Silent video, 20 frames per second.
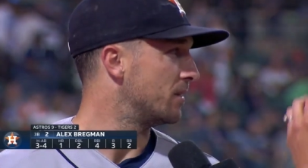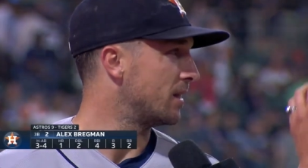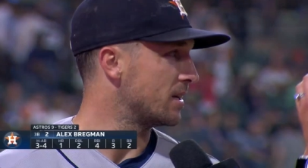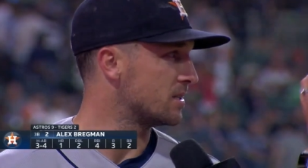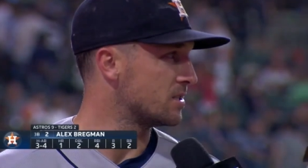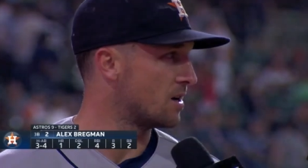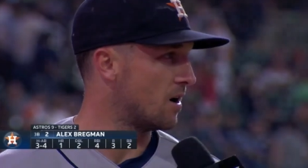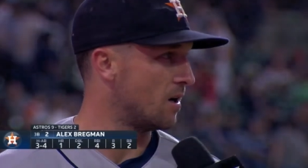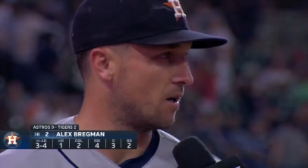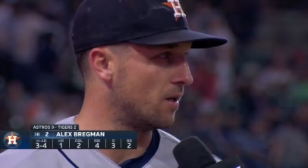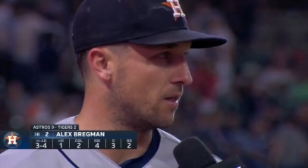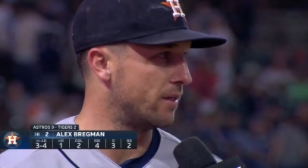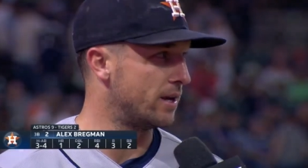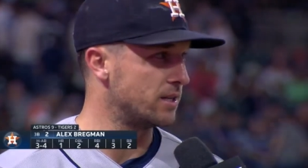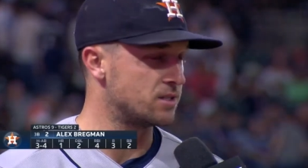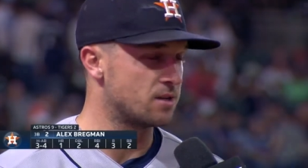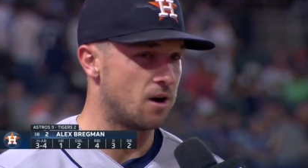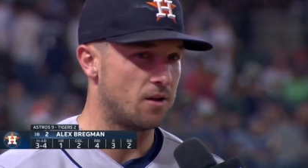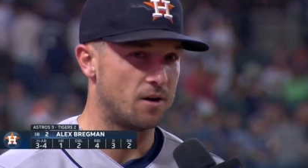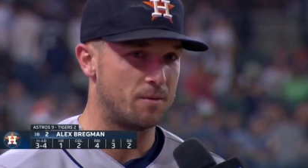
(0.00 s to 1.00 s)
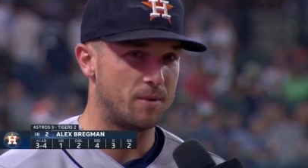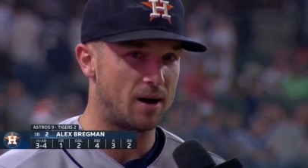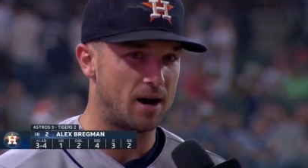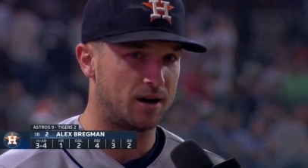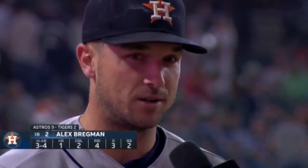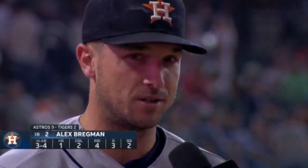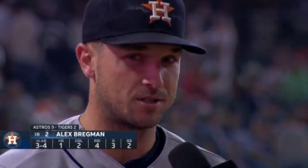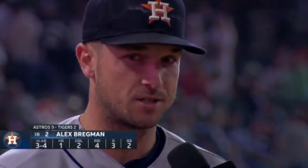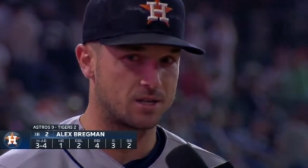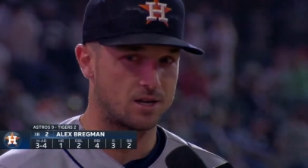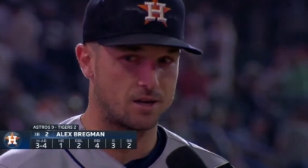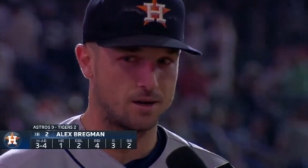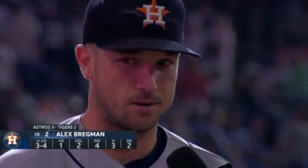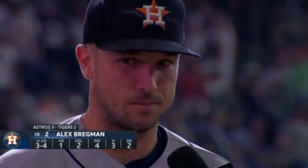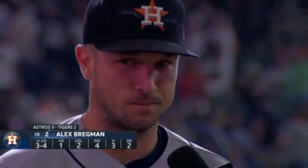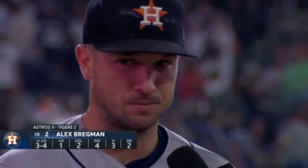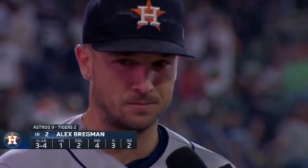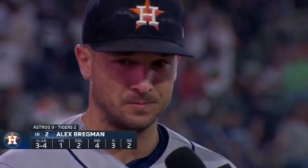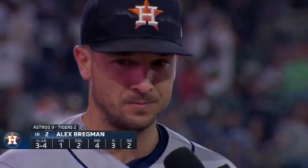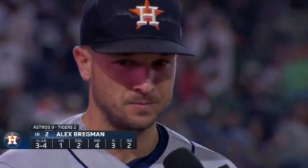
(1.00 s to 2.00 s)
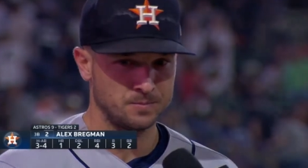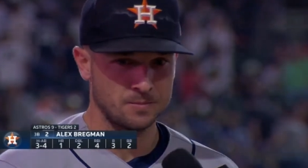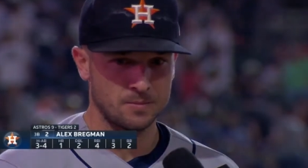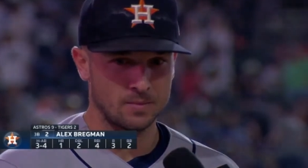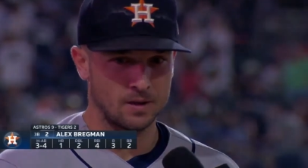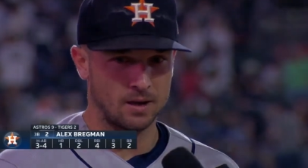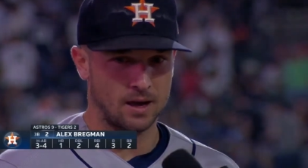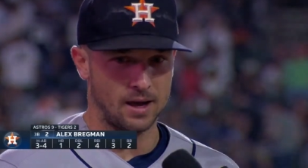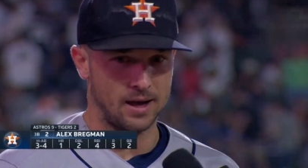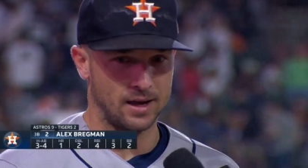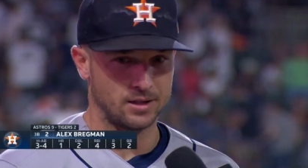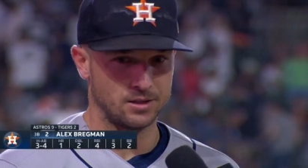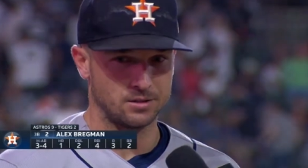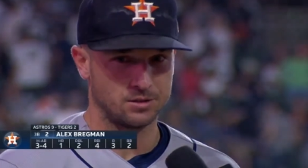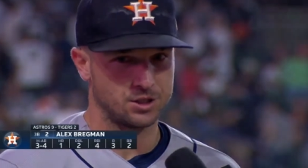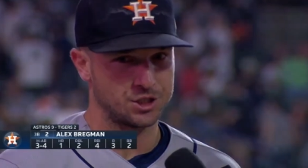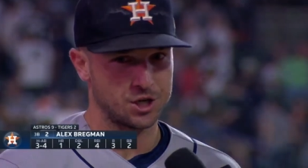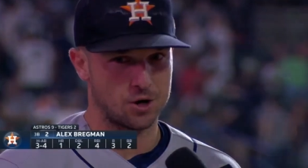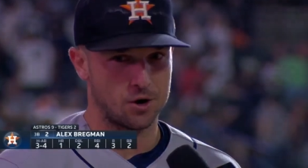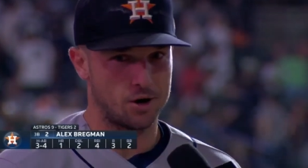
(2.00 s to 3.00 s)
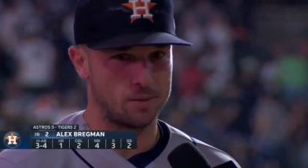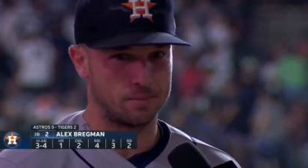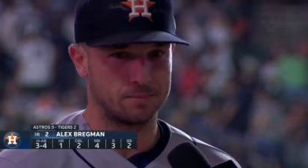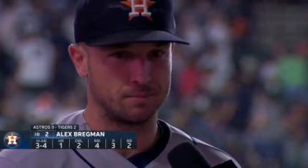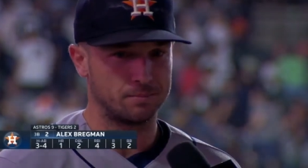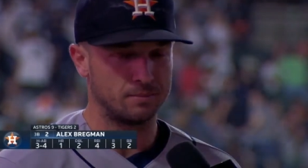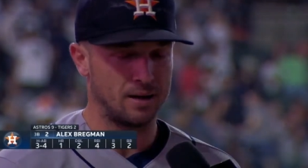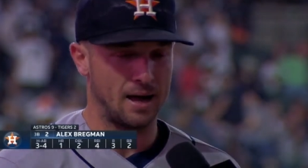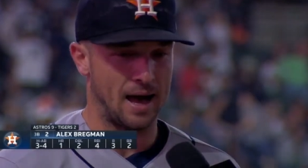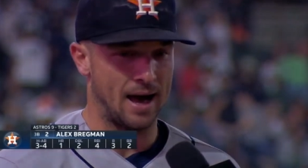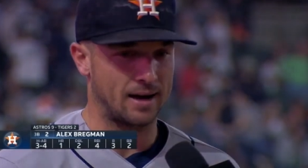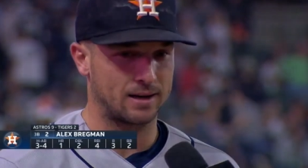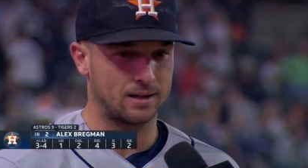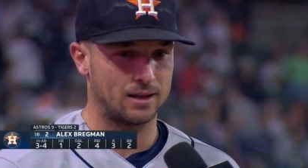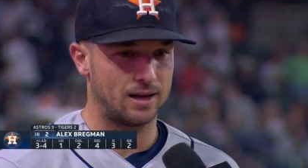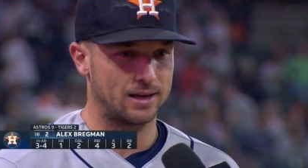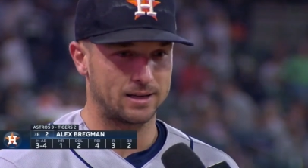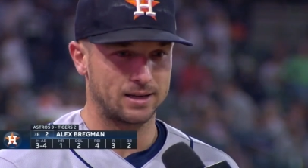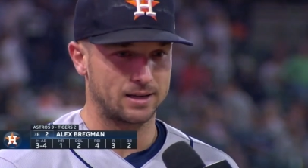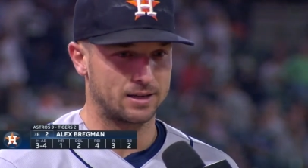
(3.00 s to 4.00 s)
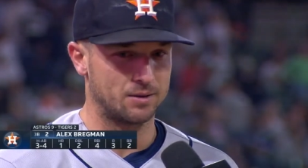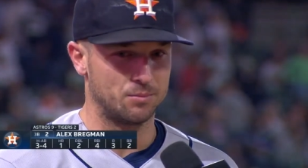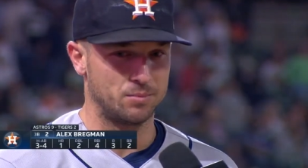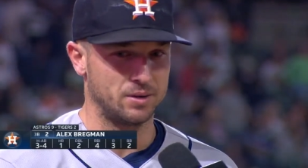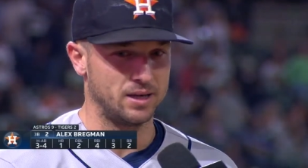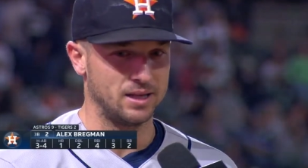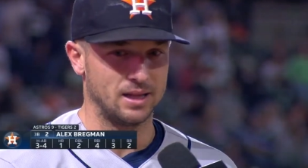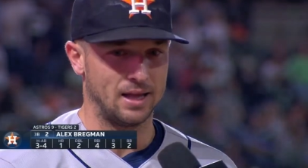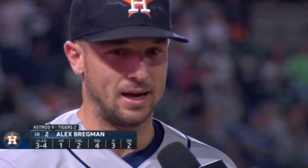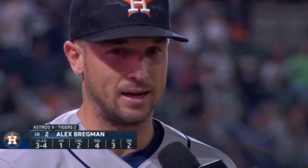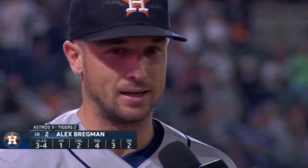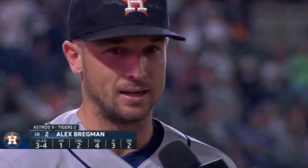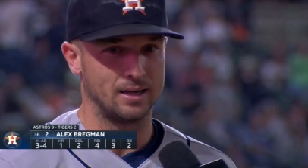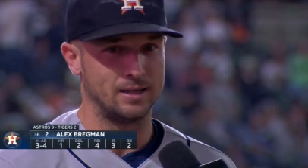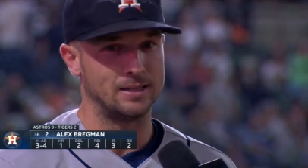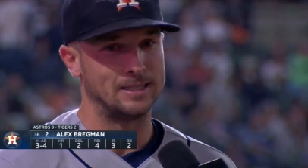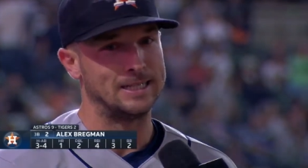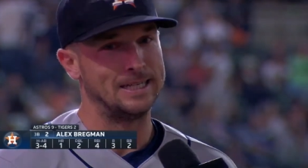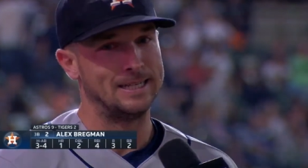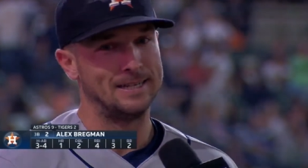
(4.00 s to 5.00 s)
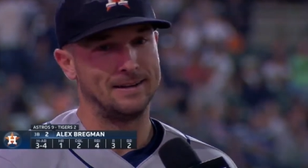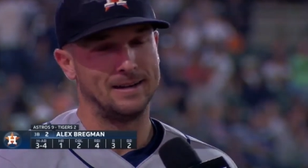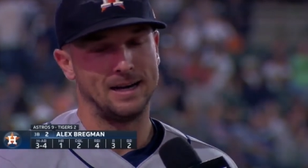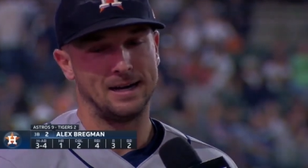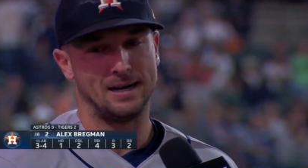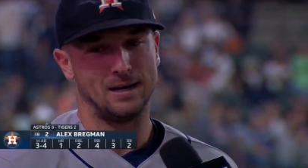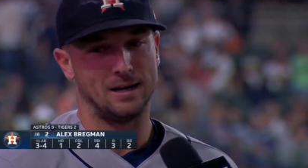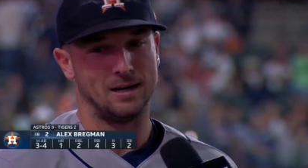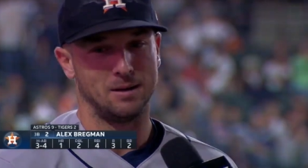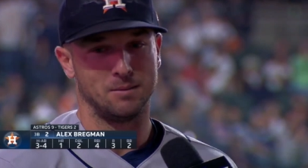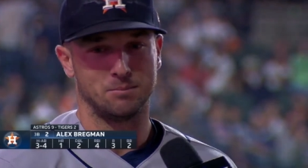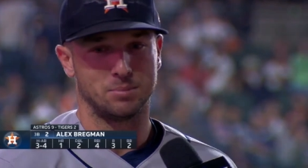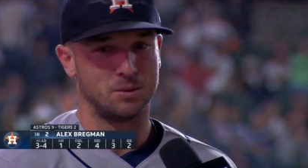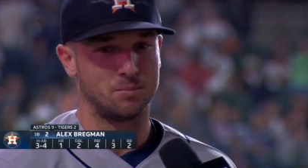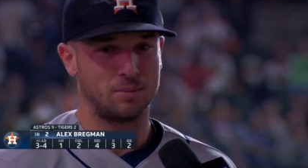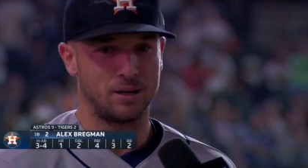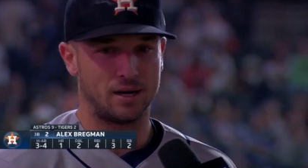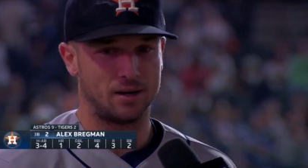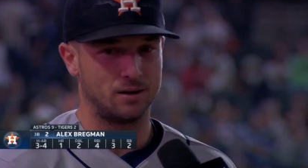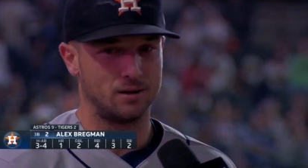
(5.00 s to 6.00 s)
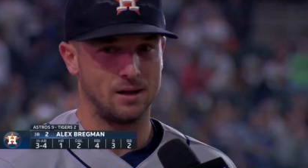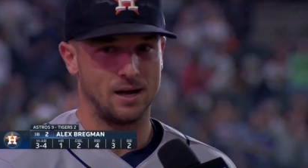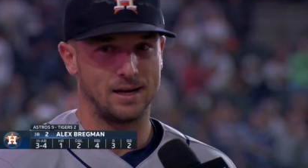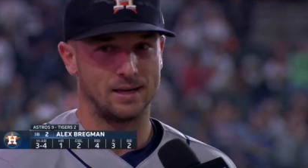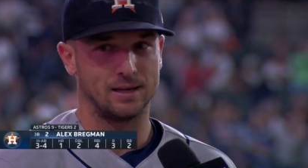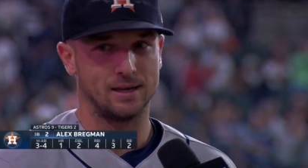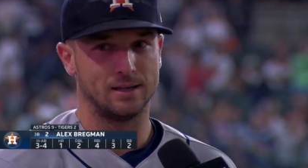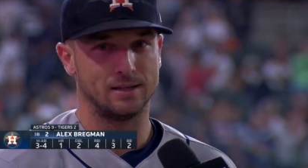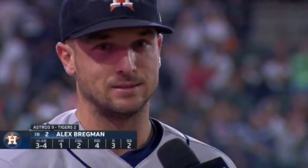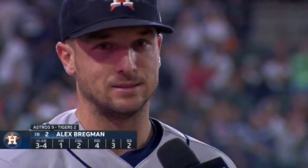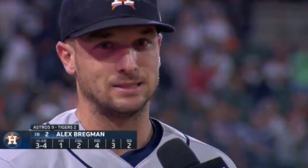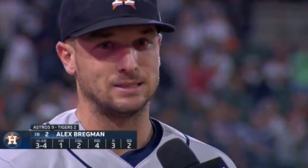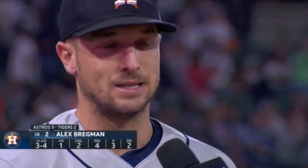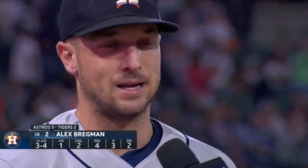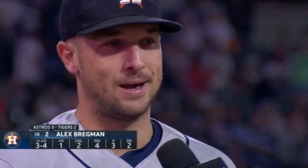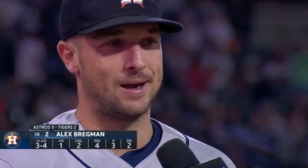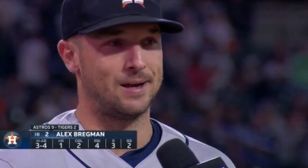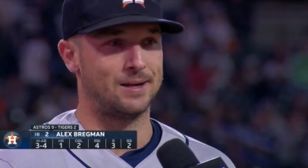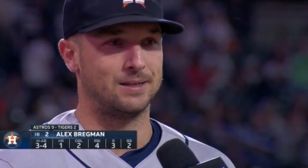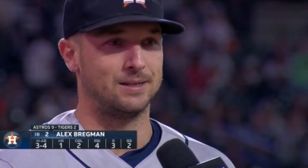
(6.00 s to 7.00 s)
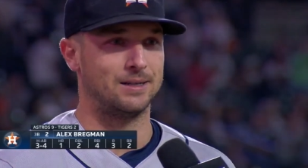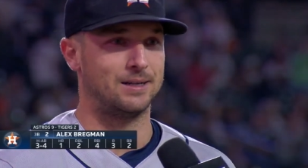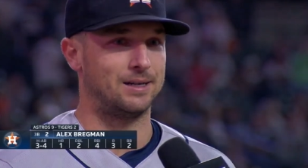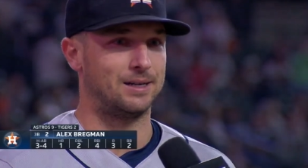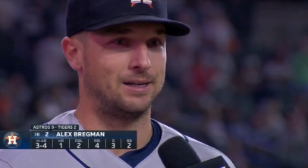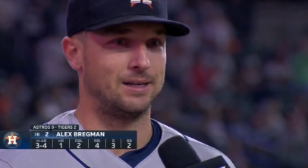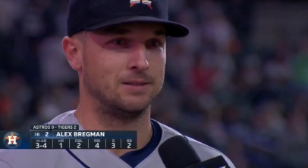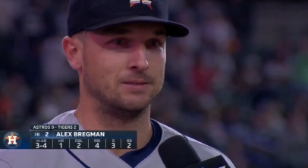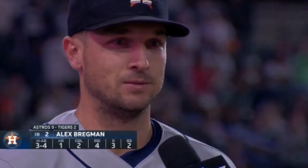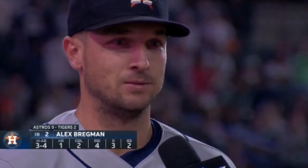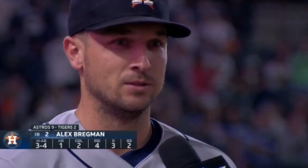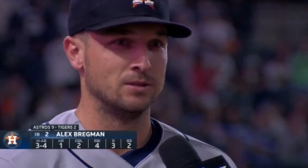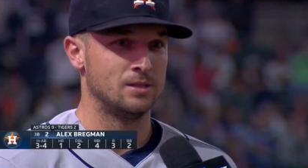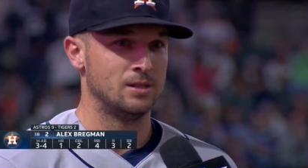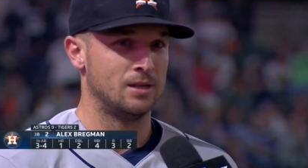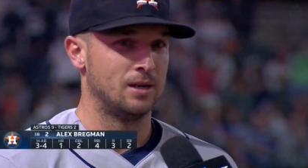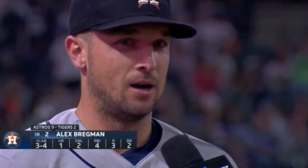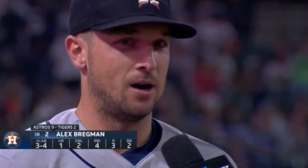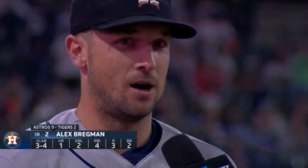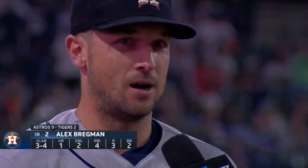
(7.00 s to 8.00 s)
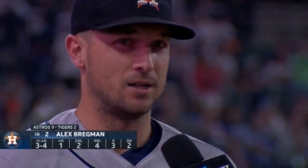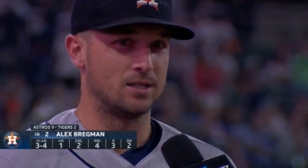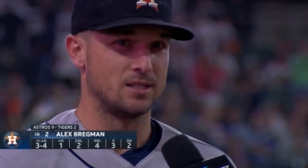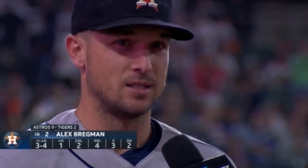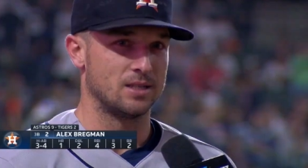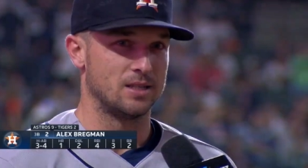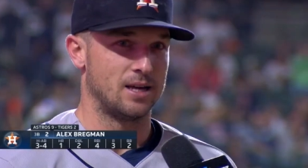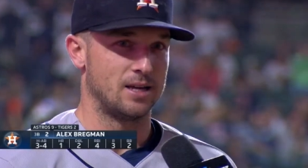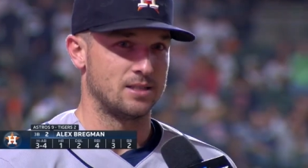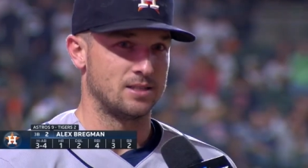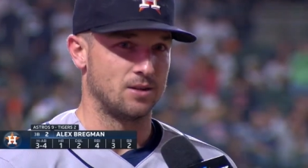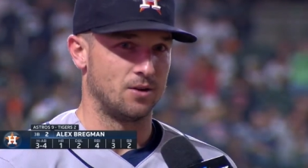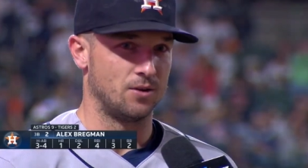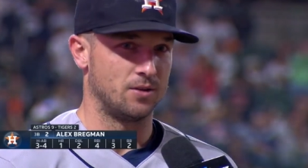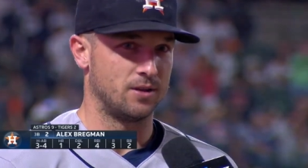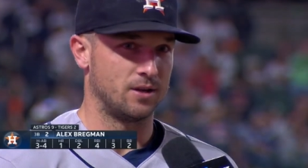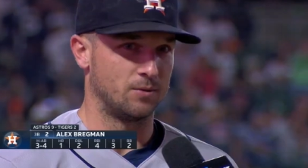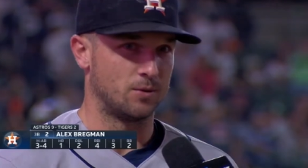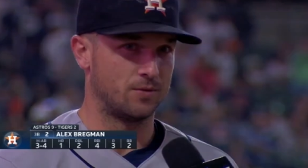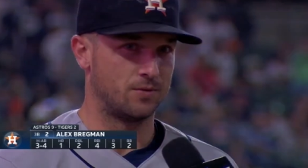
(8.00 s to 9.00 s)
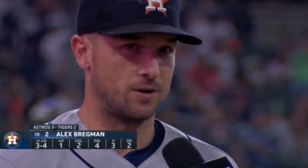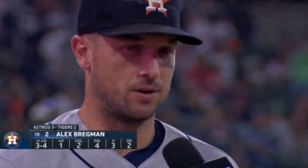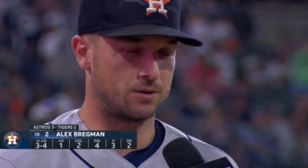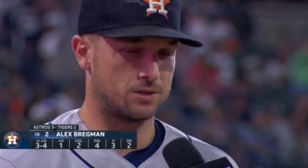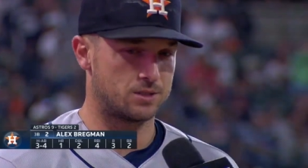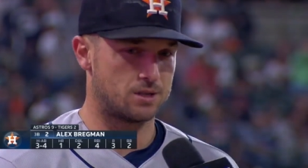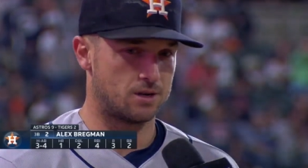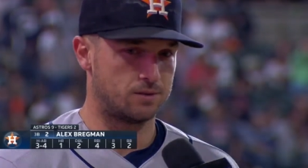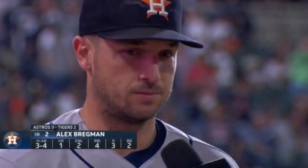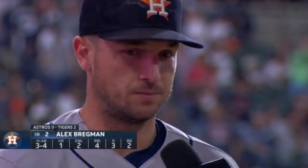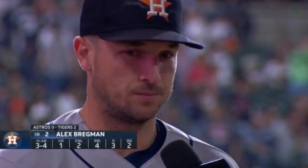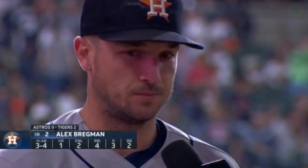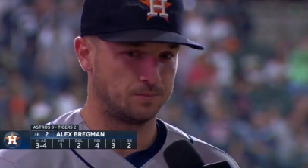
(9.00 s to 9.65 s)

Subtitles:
That's all that matters. And show up, act like it, compete like it, prepare like it, and honestly, that's the only thing we're focused on.